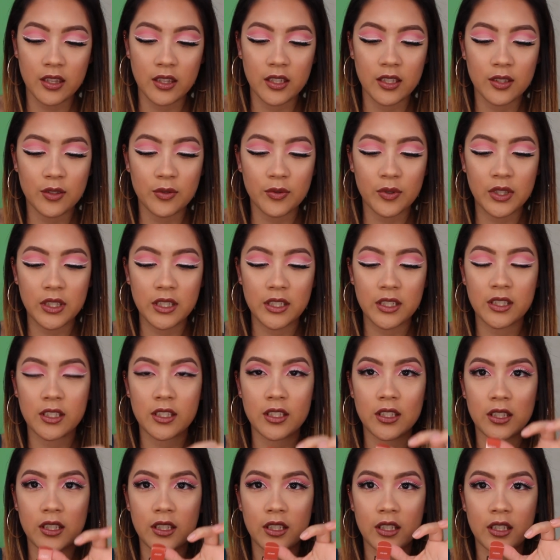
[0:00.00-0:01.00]
This one
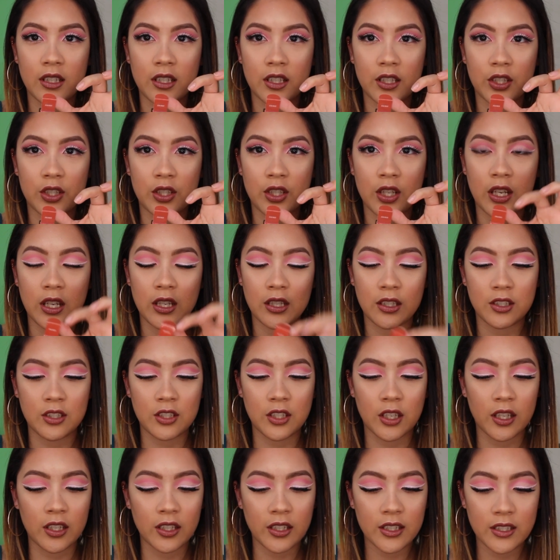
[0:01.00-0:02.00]
is in the shade
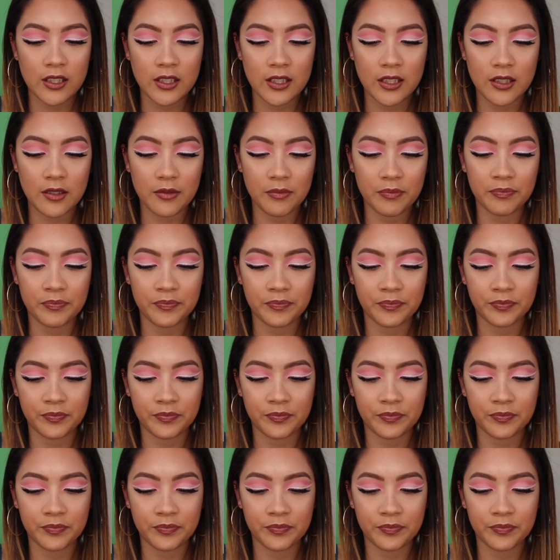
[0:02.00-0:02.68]
Jealousy.